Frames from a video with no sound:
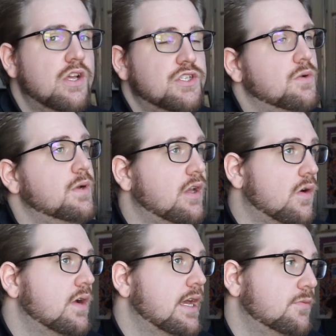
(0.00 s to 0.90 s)
So we
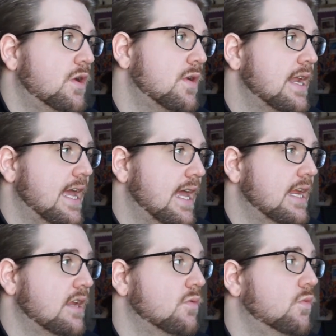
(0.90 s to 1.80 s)
went ahead
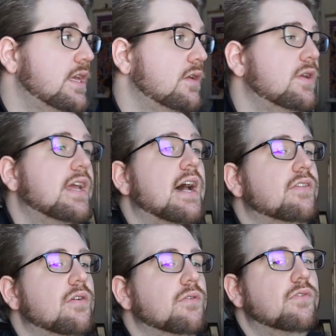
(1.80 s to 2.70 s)
and we
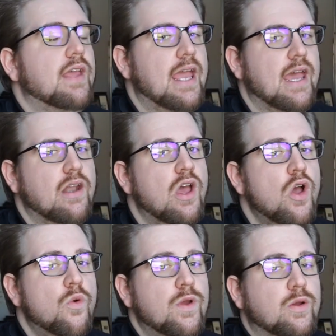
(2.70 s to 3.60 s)
got those, and
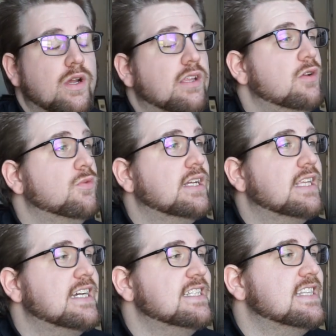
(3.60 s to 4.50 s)
we quickly
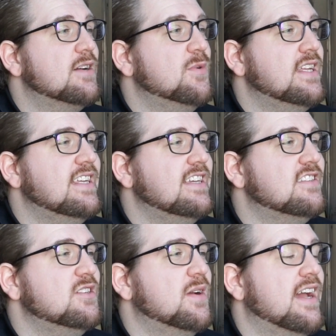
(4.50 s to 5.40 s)
realized that we need
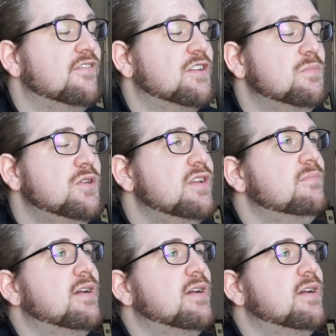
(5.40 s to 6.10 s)
to have computing